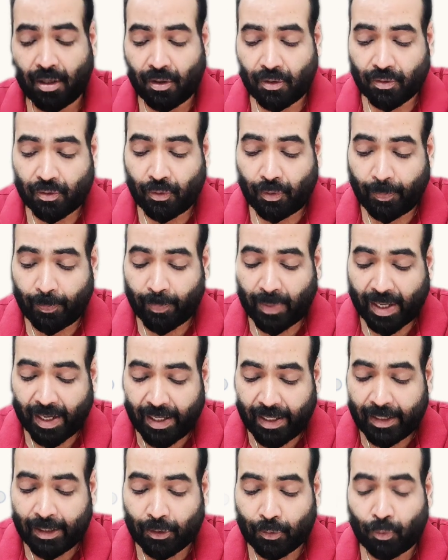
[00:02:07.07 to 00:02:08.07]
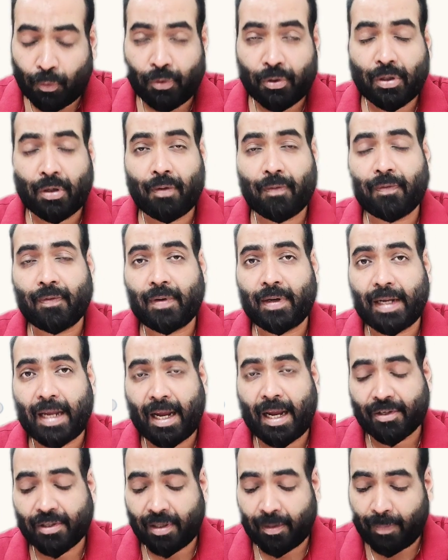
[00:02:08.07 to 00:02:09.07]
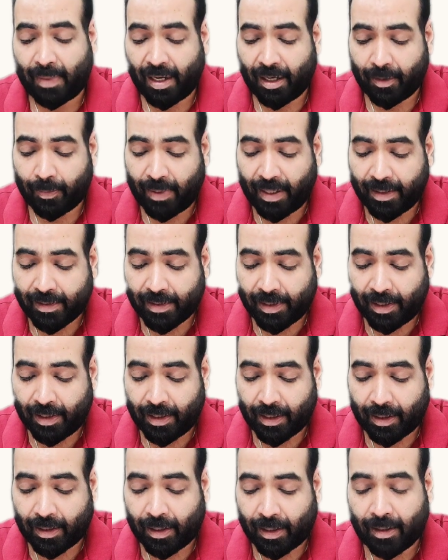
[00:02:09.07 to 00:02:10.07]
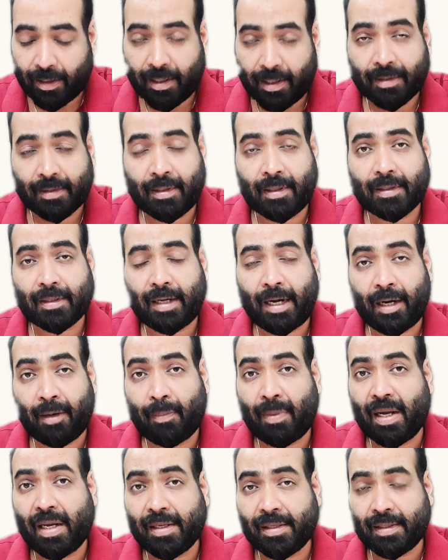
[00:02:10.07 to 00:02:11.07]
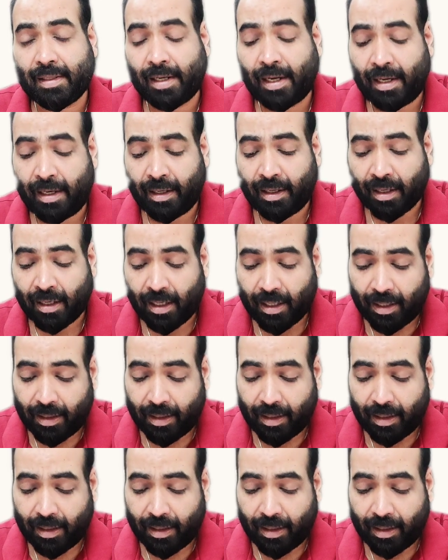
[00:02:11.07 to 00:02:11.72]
So by inclusion of cash and bank balance in the current assets and by saying